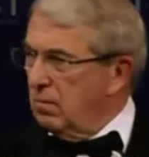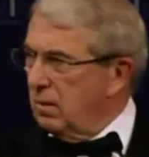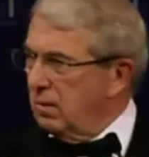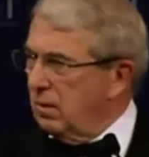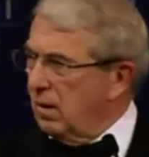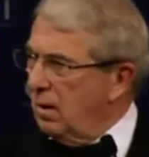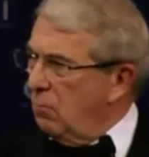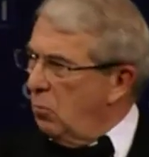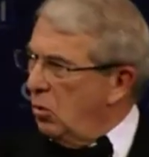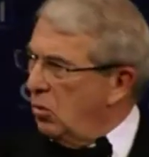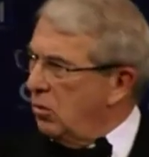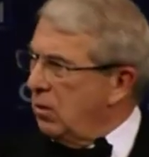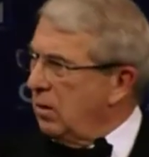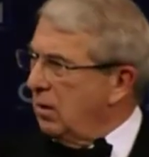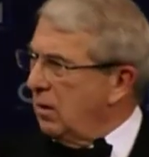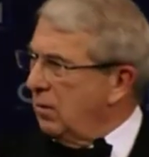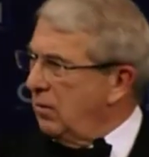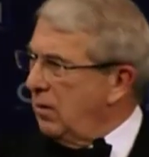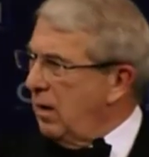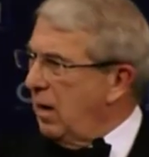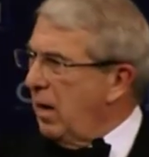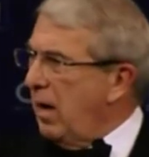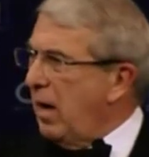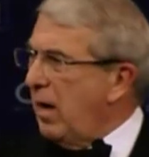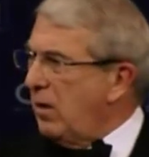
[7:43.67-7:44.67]
and I'm looking at
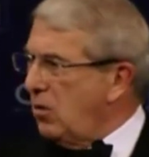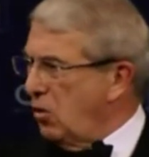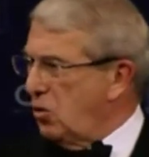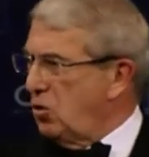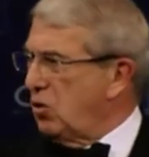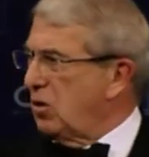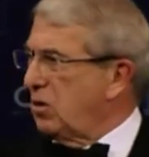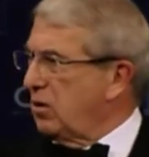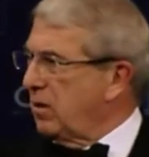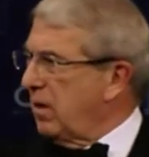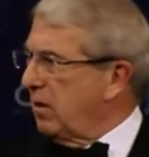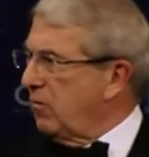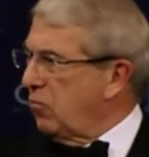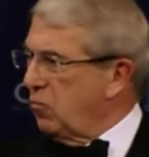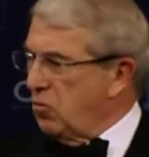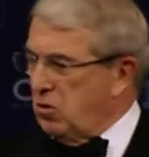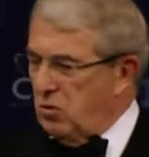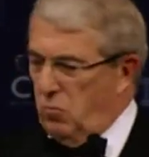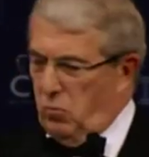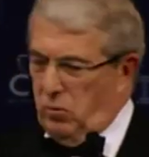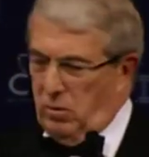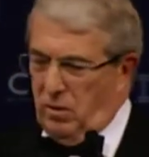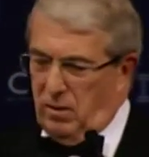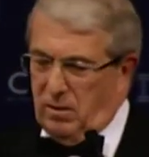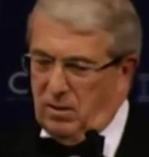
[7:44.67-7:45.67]
the energy
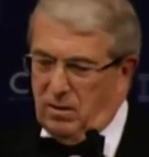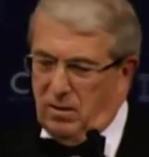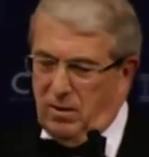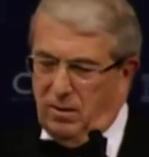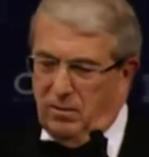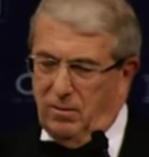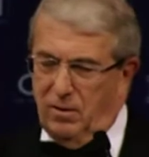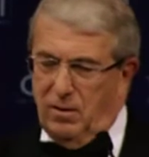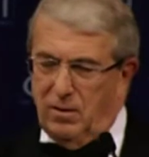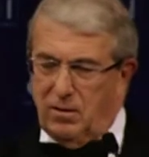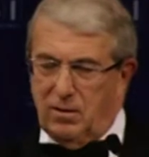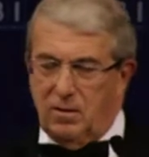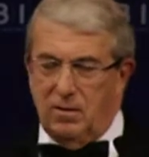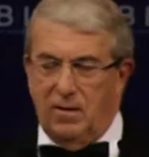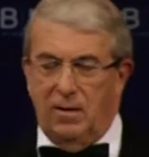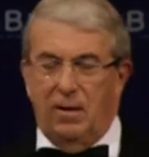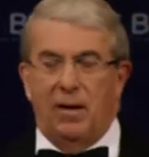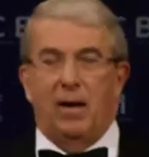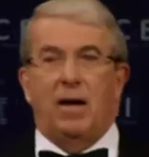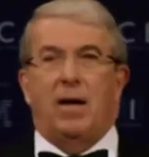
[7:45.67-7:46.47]
secretary when I say this,